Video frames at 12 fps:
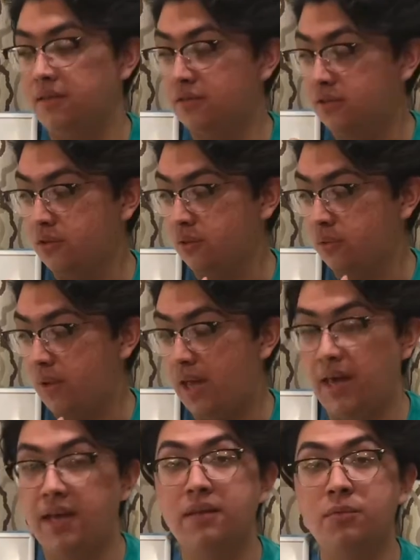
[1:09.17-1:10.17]
So
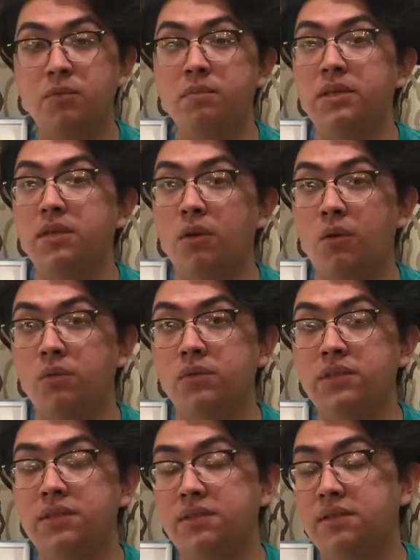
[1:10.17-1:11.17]
A would be the
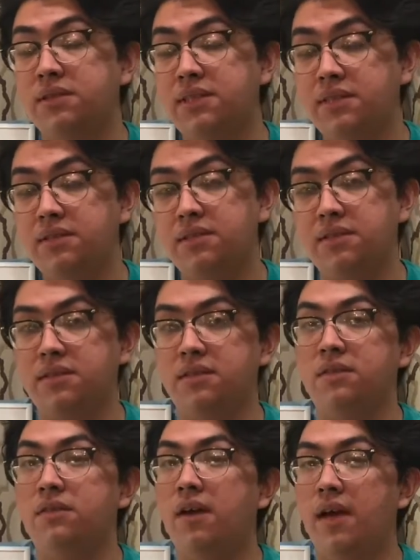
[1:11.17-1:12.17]
oldest since it is
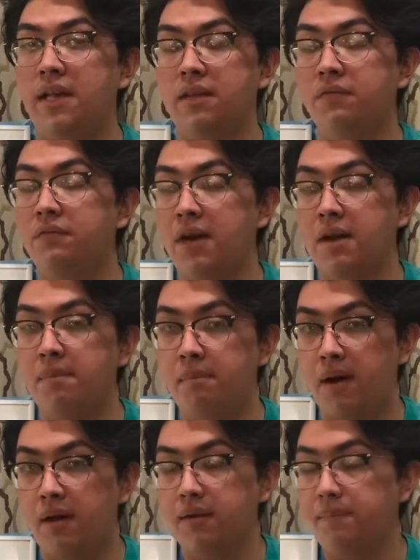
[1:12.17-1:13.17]
at the very
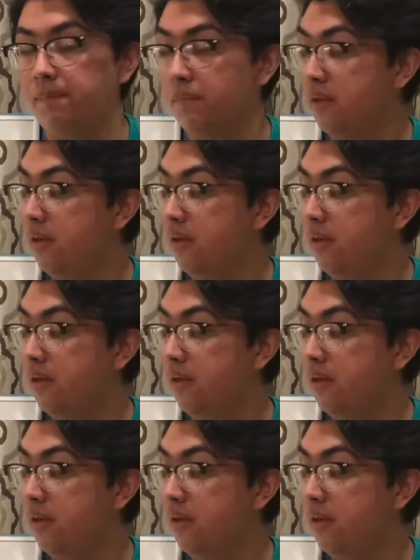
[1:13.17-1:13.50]
bottom,